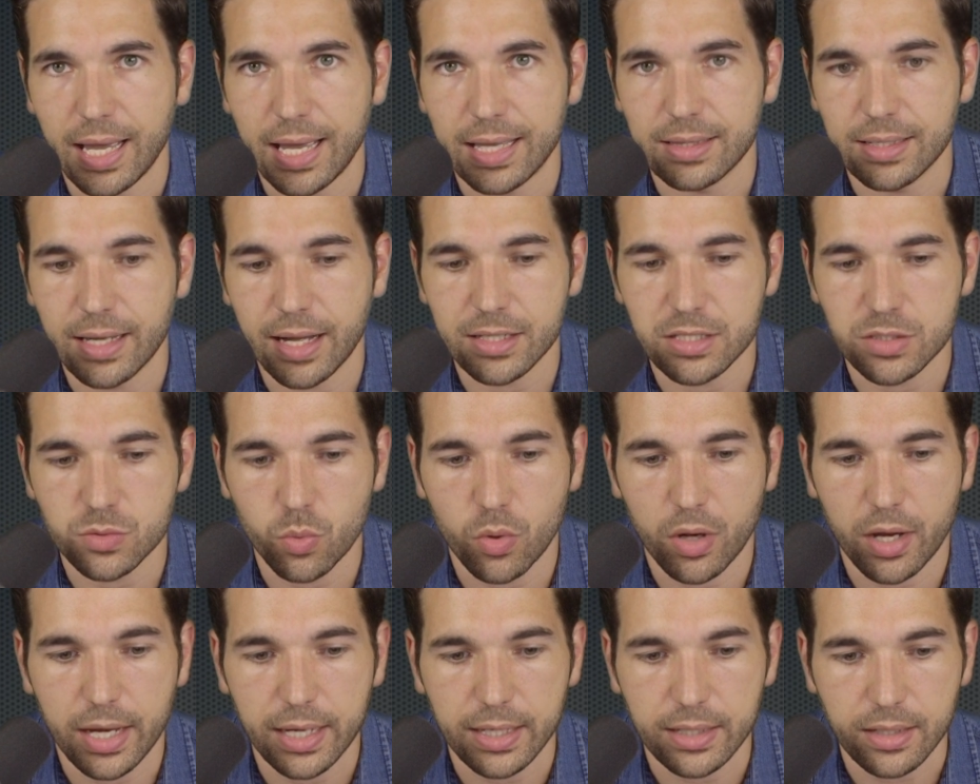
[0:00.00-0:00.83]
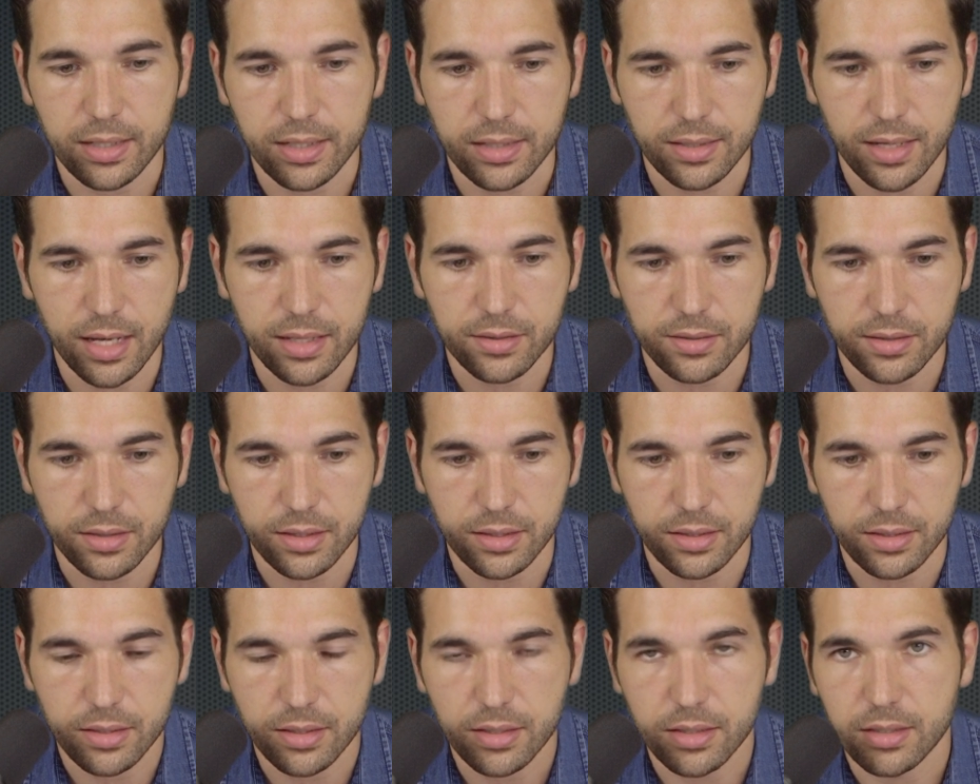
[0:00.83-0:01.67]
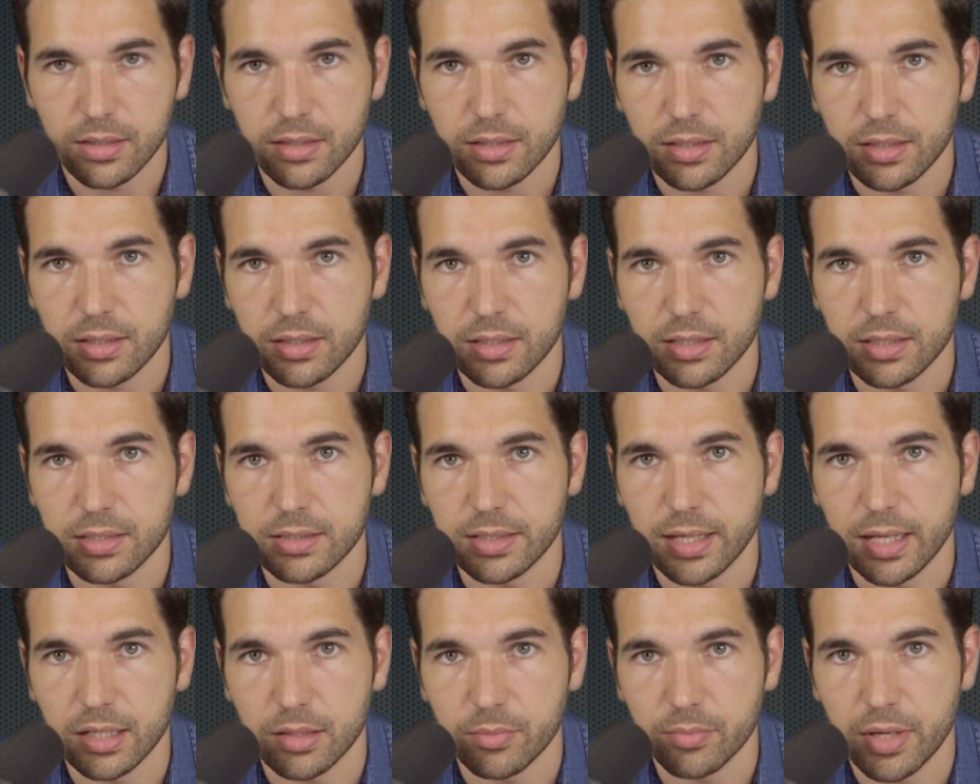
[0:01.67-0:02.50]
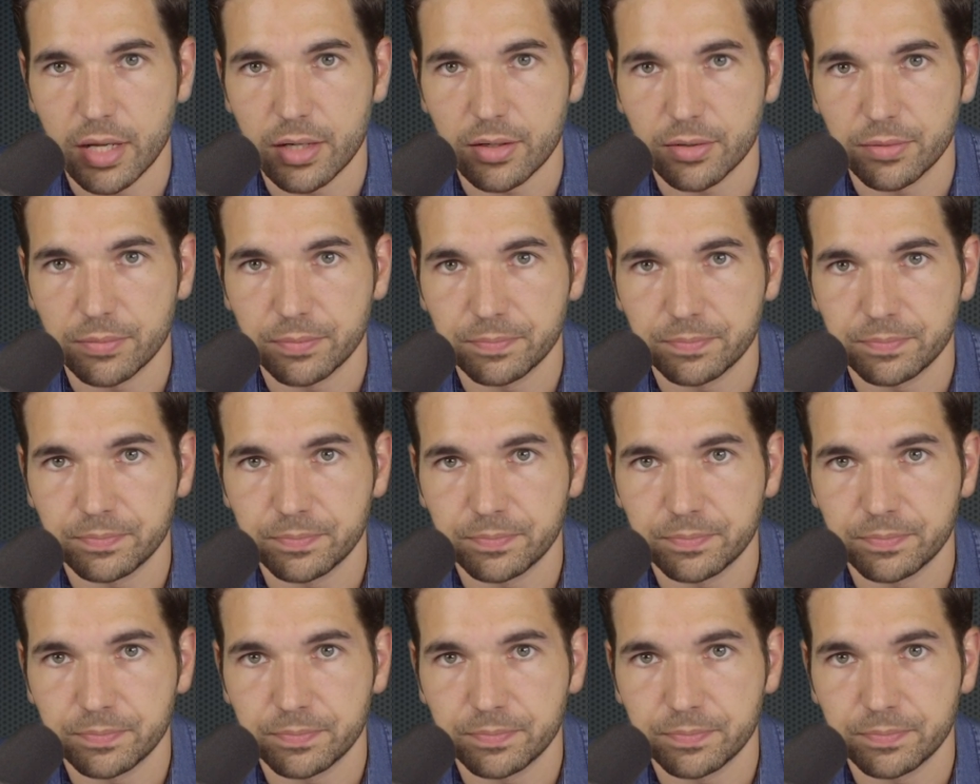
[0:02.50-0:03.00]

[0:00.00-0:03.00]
And that's why nothing is getting better.